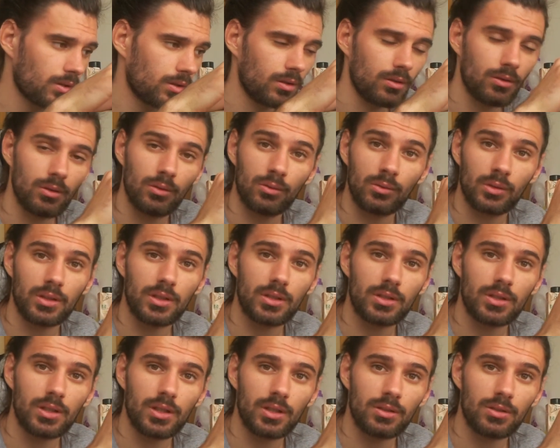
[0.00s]
only
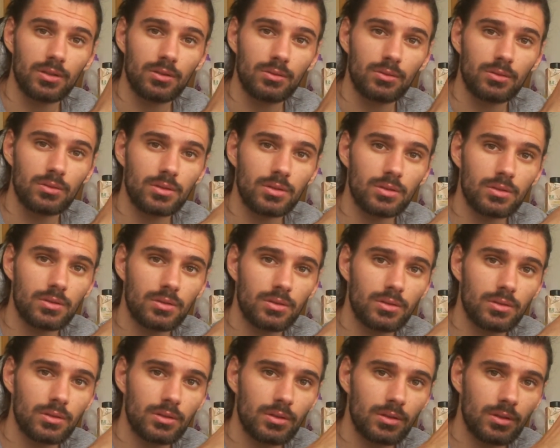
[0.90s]
€10,
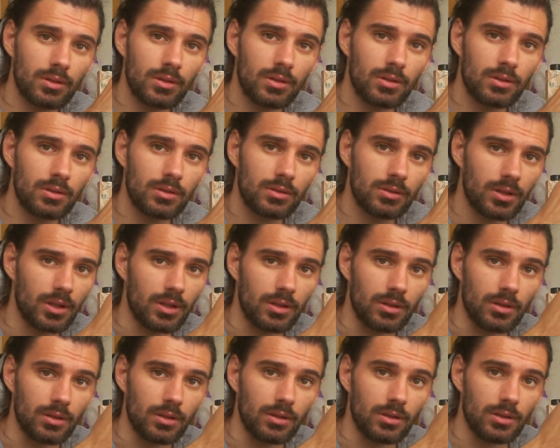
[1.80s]

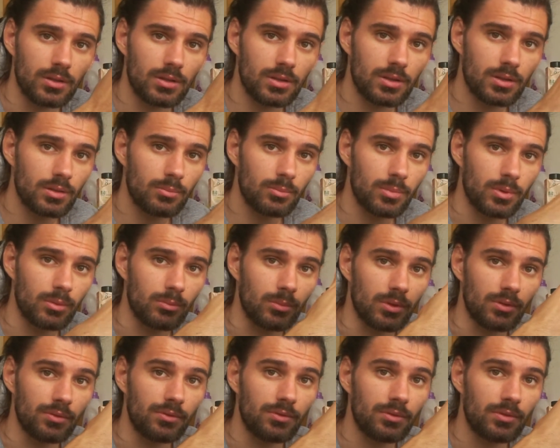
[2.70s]
$10 per
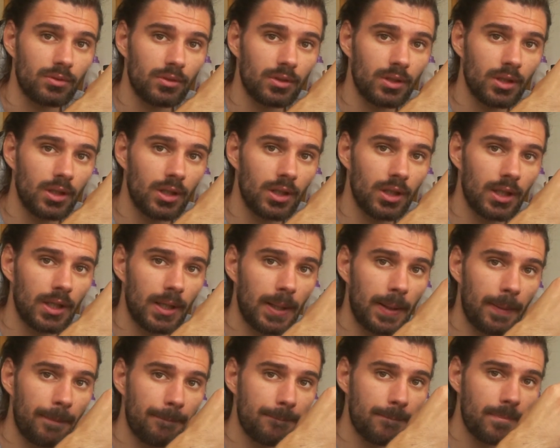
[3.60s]
month,
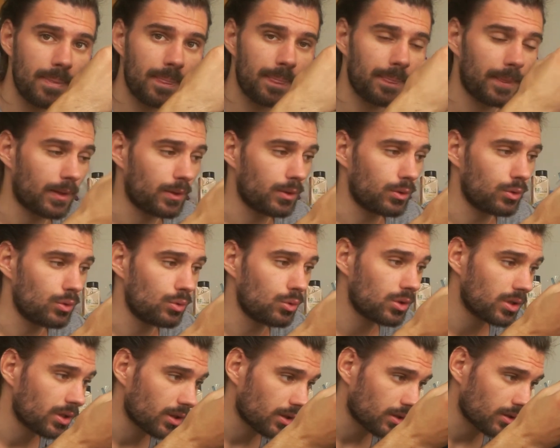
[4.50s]
you
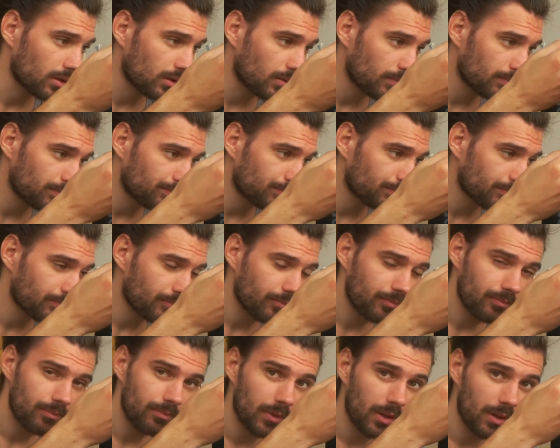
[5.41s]
can
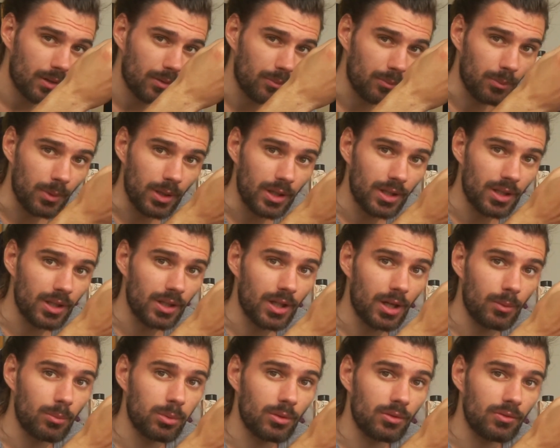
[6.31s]
make a
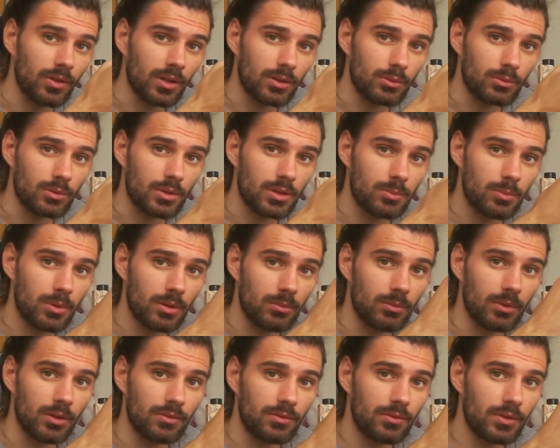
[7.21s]
couple of hundreds per
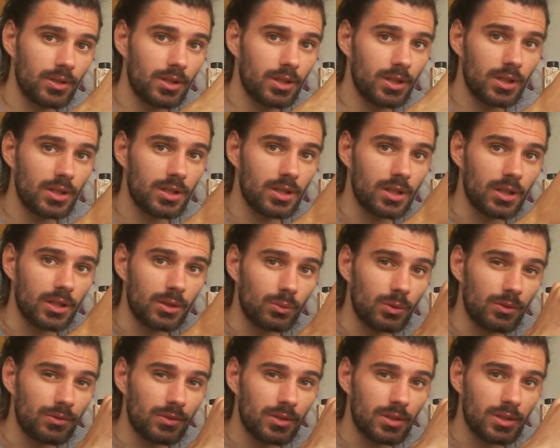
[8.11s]
month easily
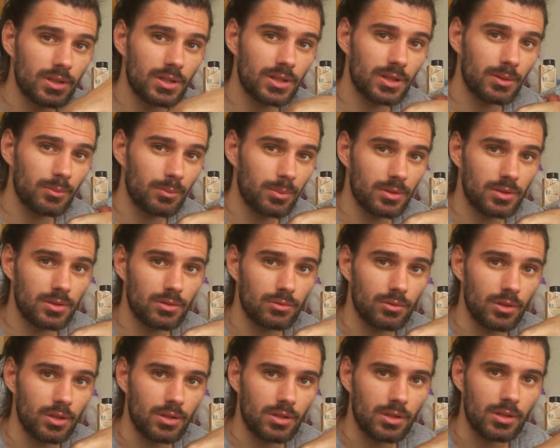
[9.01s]
with the simplest
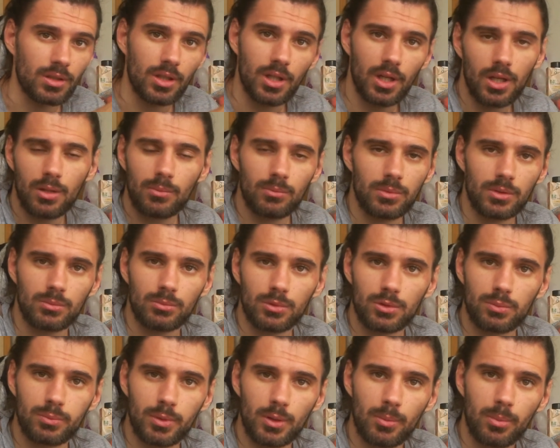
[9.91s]
strategy. But
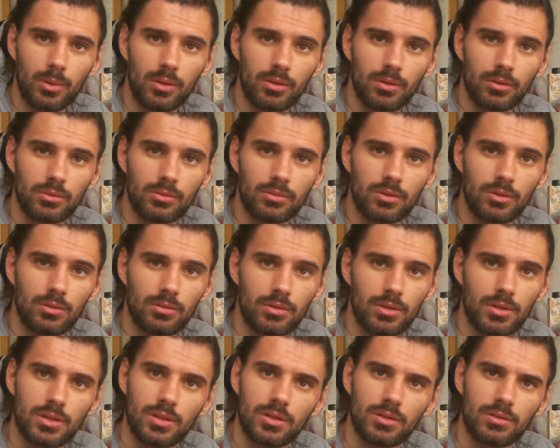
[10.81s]
most people don't know
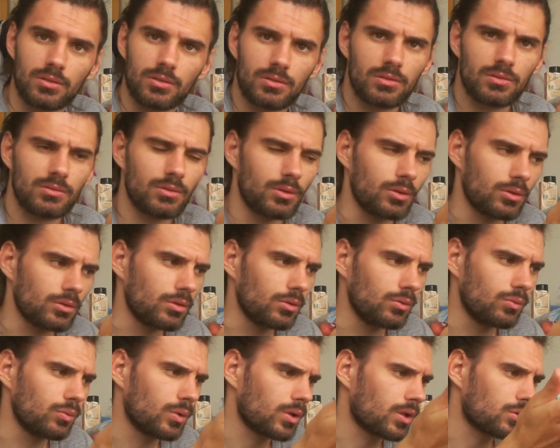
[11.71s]
this or
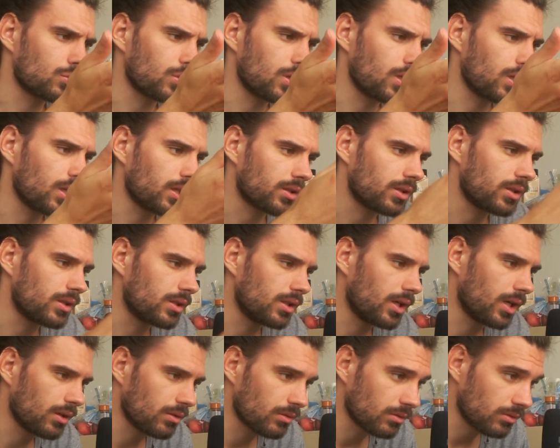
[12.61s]
don't want to trade like that.
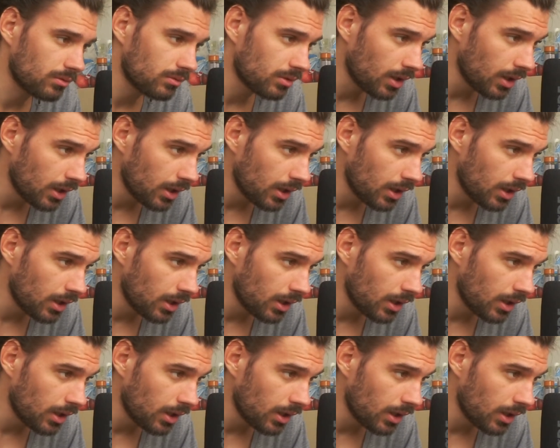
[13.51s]
I don't know.